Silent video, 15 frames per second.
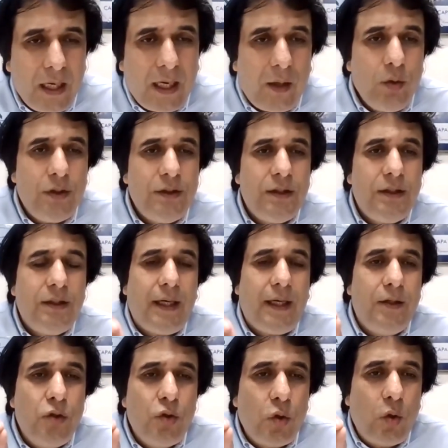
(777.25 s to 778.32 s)
how does it
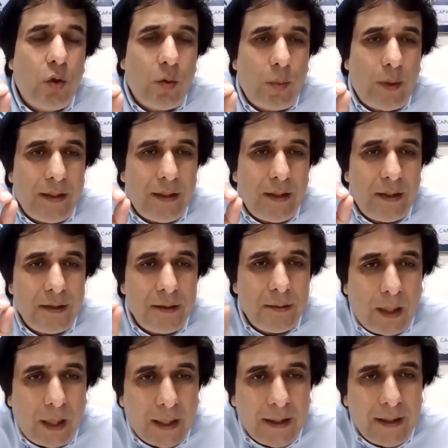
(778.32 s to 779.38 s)
ensure whether it is
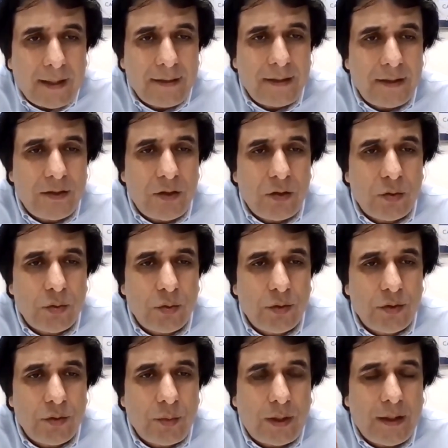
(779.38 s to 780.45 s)
market access
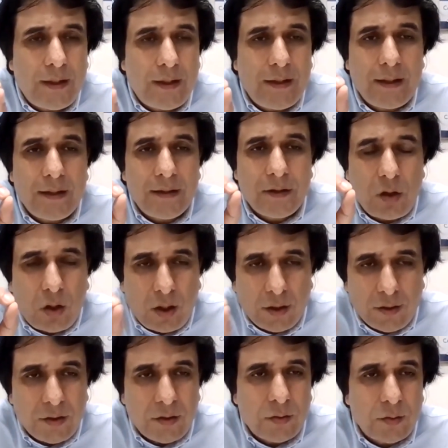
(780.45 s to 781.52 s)
issues, whether it has
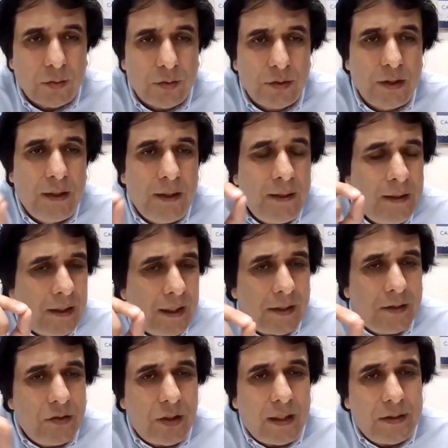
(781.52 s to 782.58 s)
slots issues,
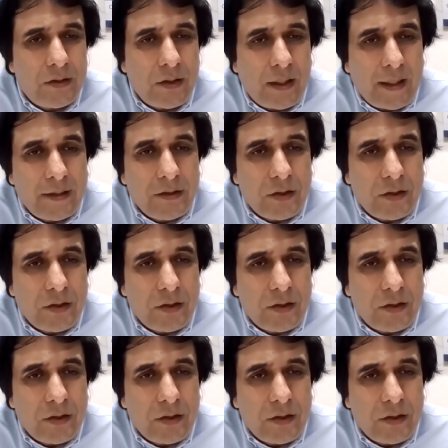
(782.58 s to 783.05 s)
extra, extra,